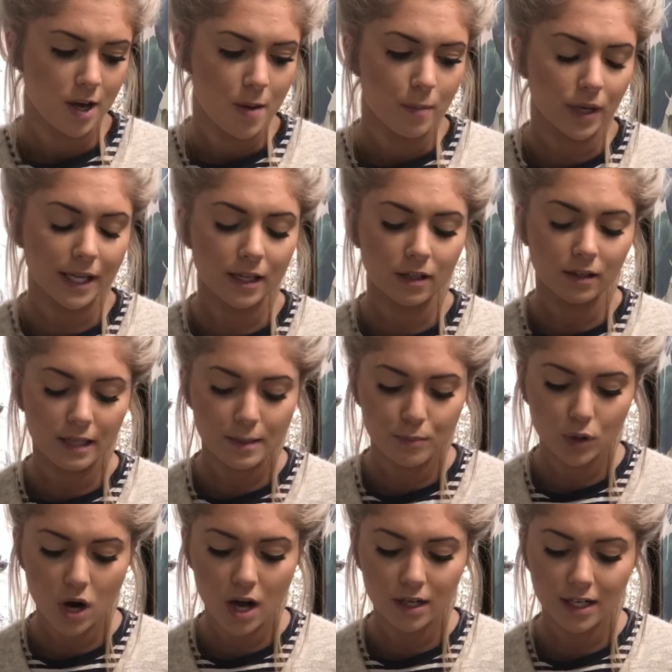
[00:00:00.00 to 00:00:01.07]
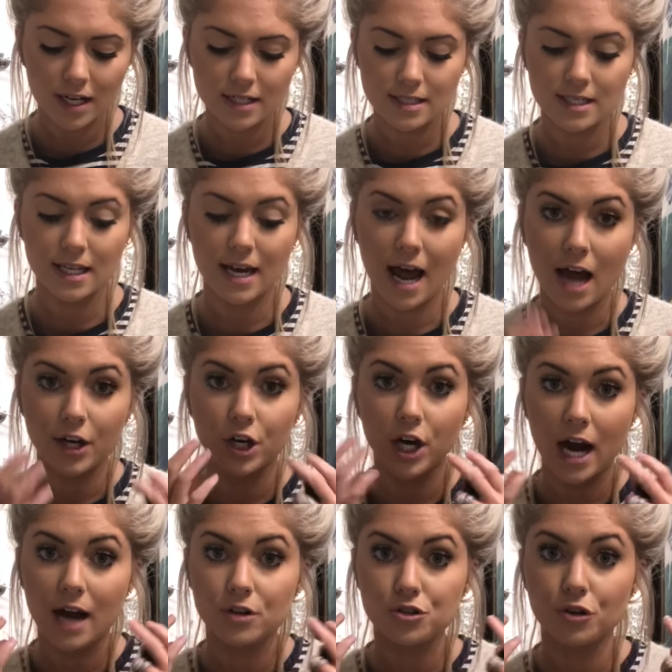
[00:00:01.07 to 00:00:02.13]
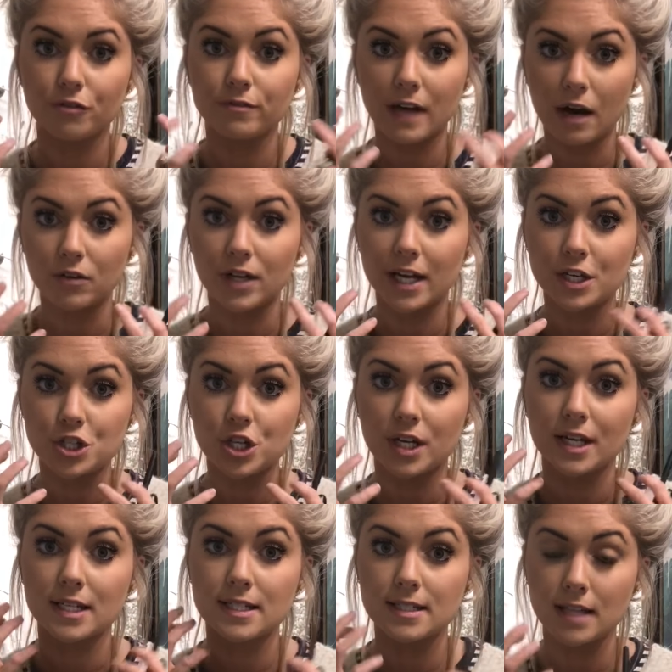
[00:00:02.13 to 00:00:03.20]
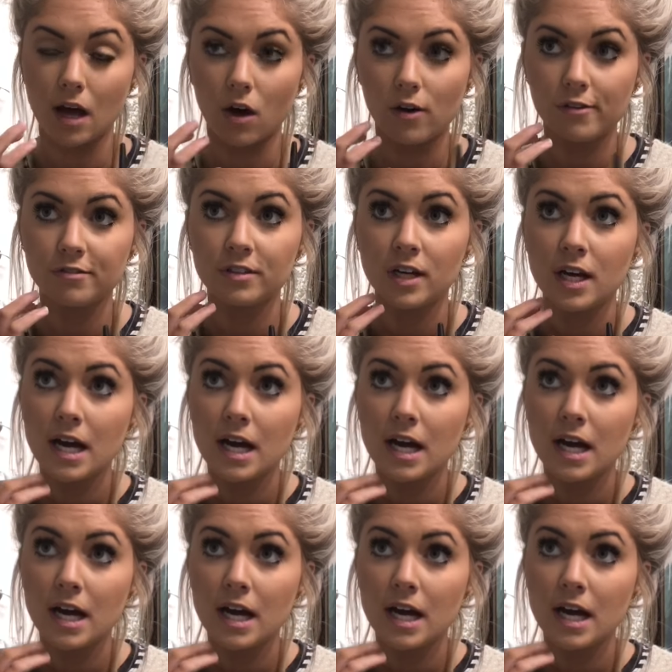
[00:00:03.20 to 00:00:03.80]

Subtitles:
But like lip products and your actual foundation itself,